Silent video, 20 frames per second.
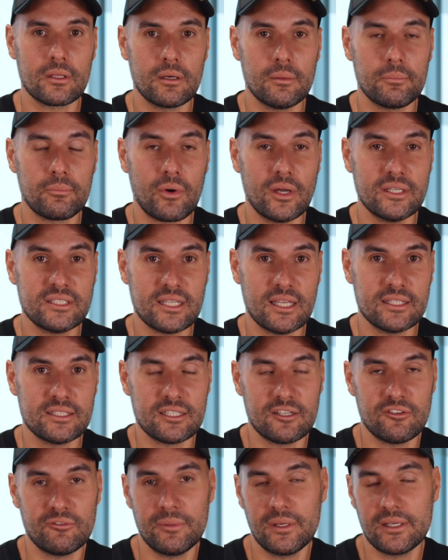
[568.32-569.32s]
price
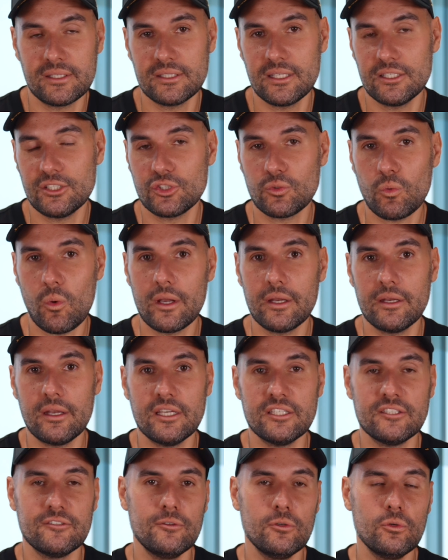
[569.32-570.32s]
sensitive because they just want a
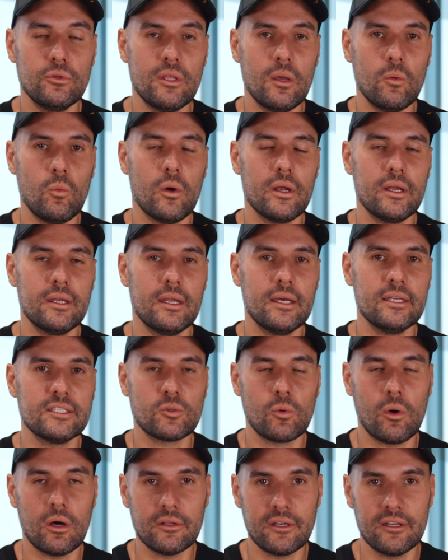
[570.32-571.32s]
nice view. They want a nice
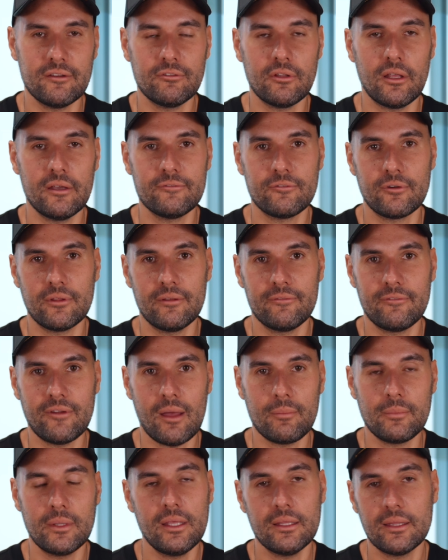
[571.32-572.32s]
quality of life for their
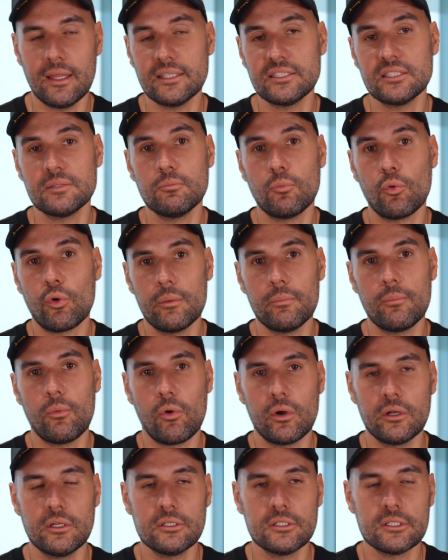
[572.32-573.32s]
family, and that's more
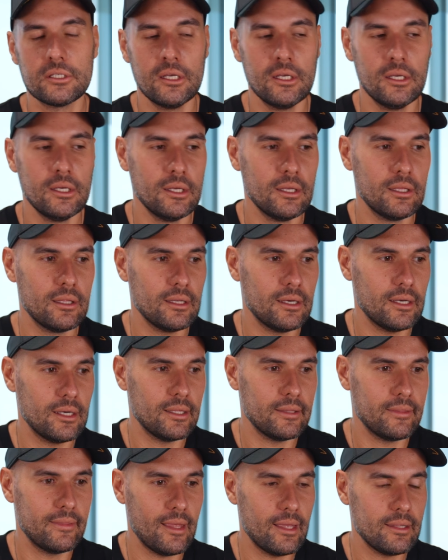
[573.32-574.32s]
important
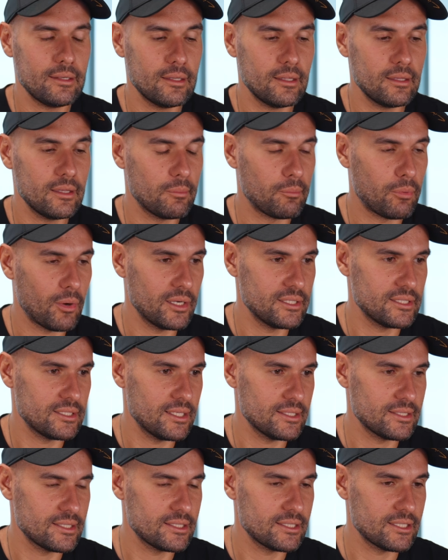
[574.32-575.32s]
than the price
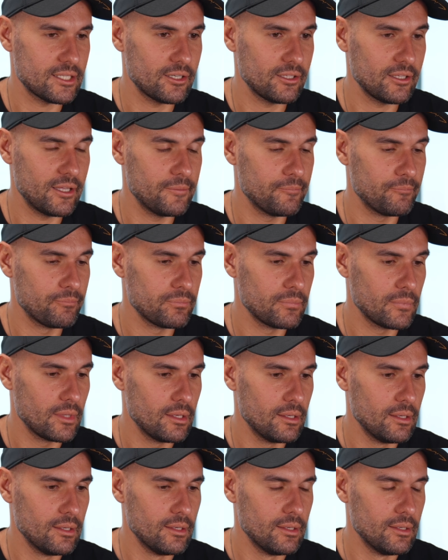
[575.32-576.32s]
necessarily.
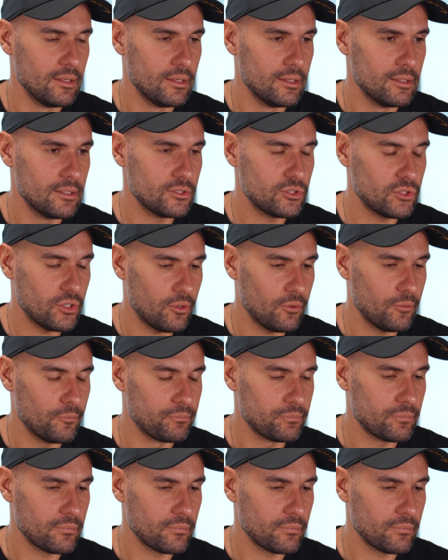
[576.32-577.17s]
So